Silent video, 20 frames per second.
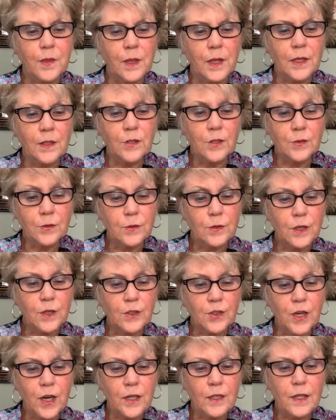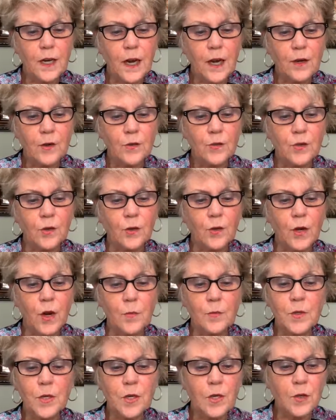Then the Gentiles shall
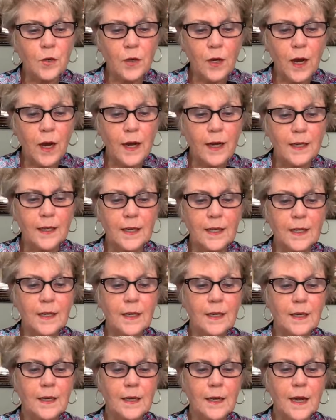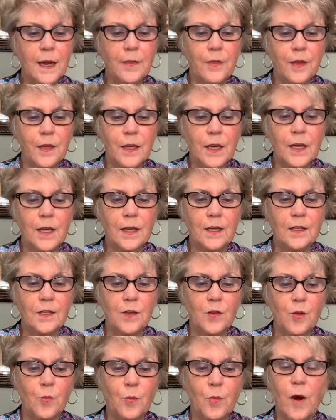come to your light, and the kings
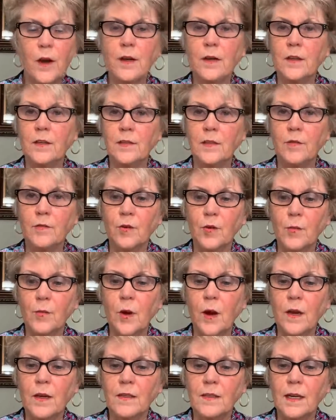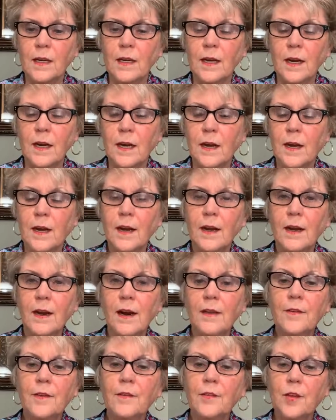to the brightness of your rising.
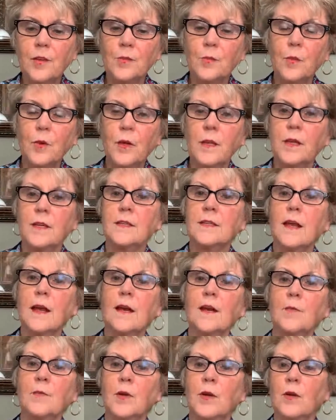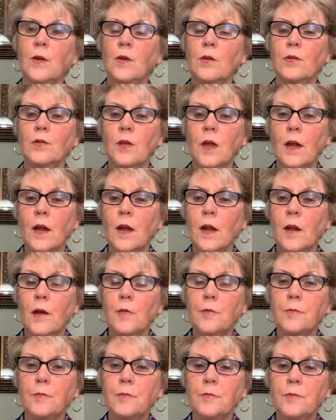I think that's really exciting because
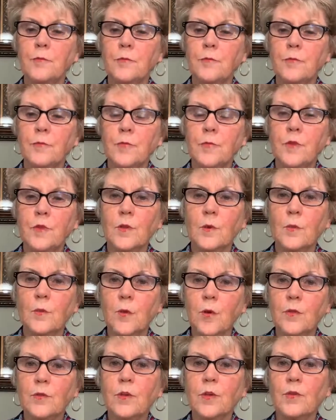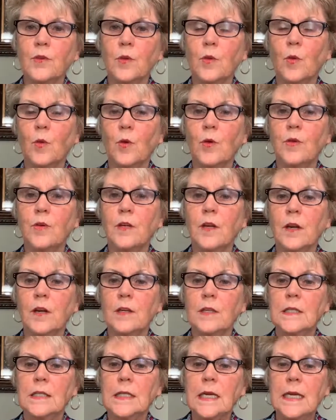the work that the Lord
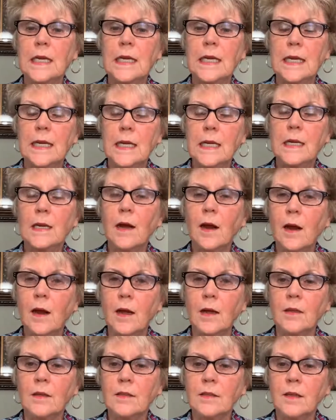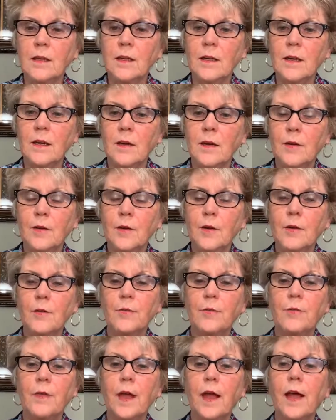does in us,
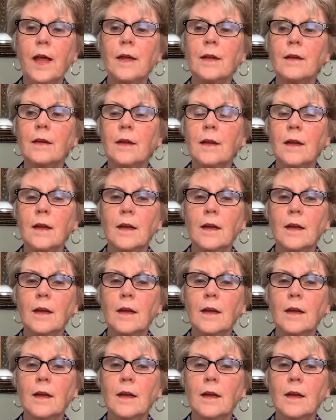that